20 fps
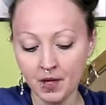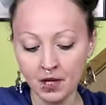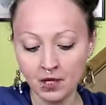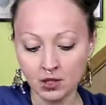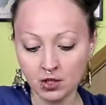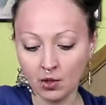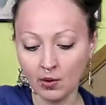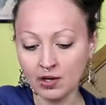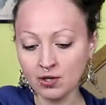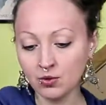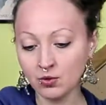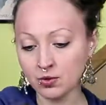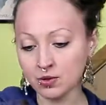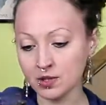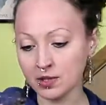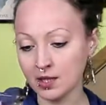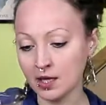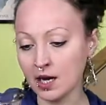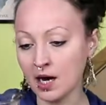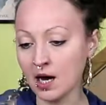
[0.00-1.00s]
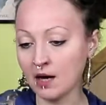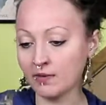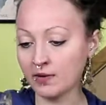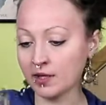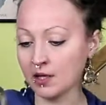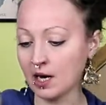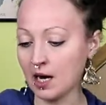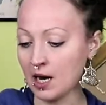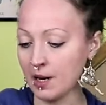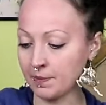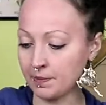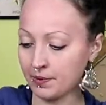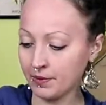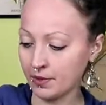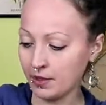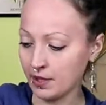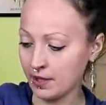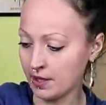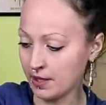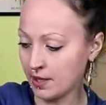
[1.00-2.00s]
So I used the half a cup
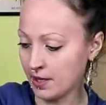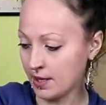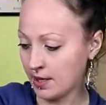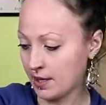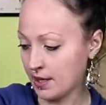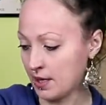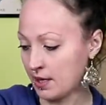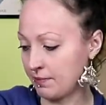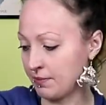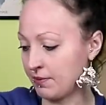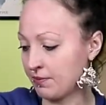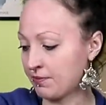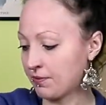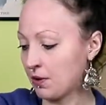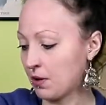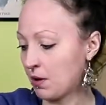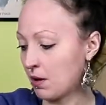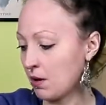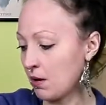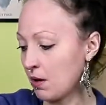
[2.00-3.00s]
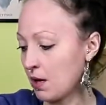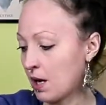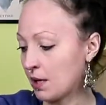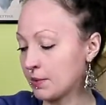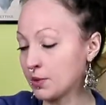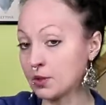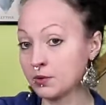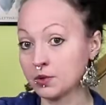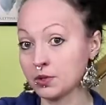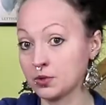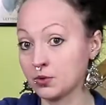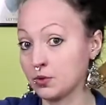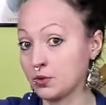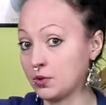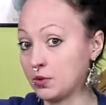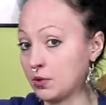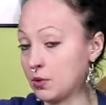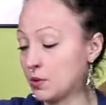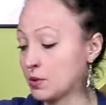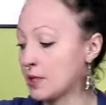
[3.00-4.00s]
before. I'm going to
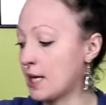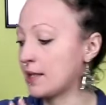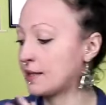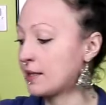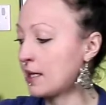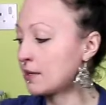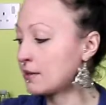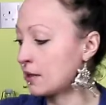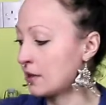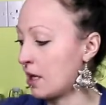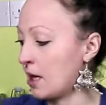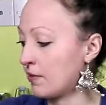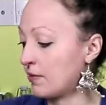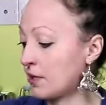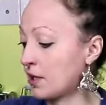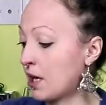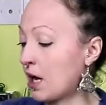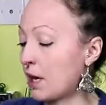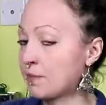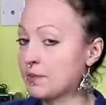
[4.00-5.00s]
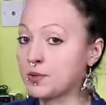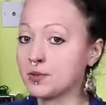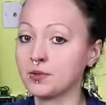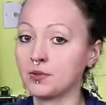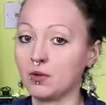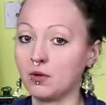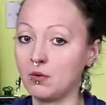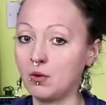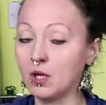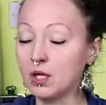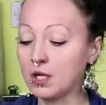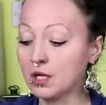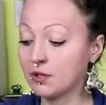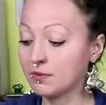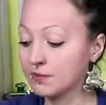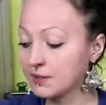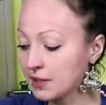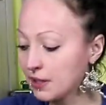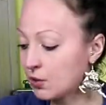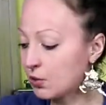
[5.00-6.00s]
use another half a cup, so
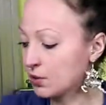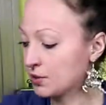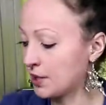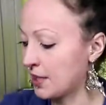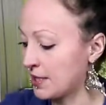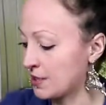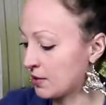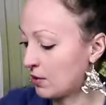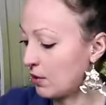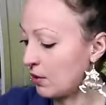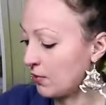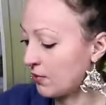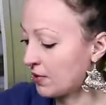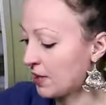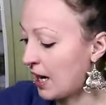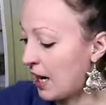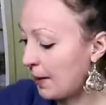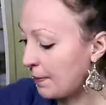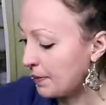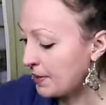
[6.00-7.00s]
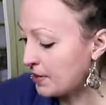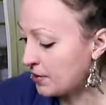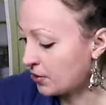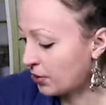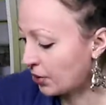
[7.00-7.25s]
3/4 of cup in